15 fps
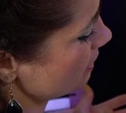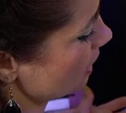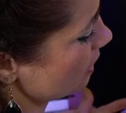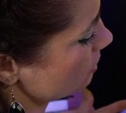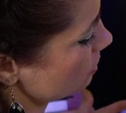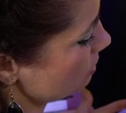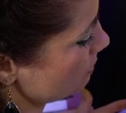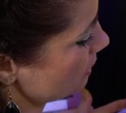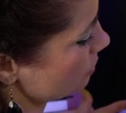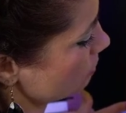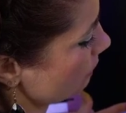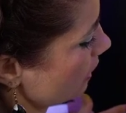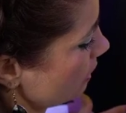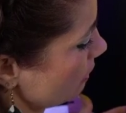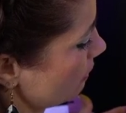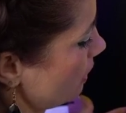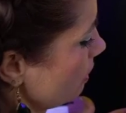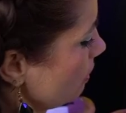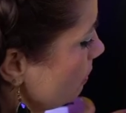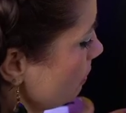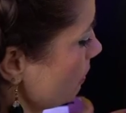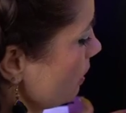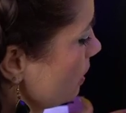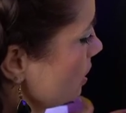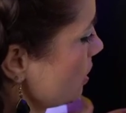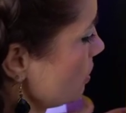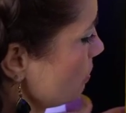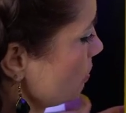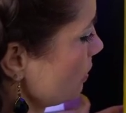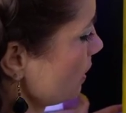Not too much water though, or
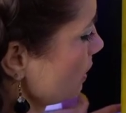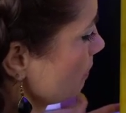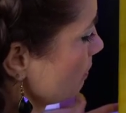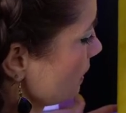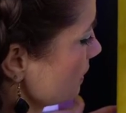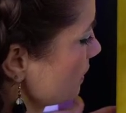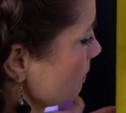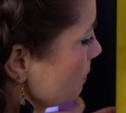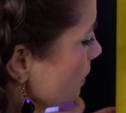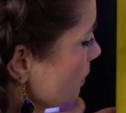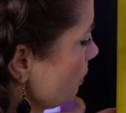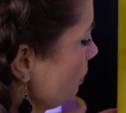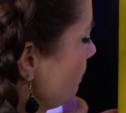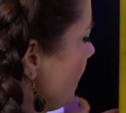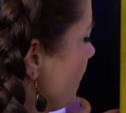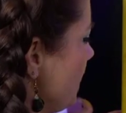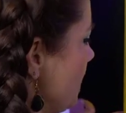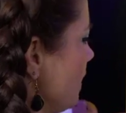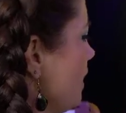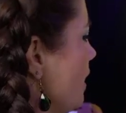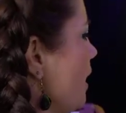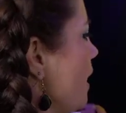you will mess up your whole painting.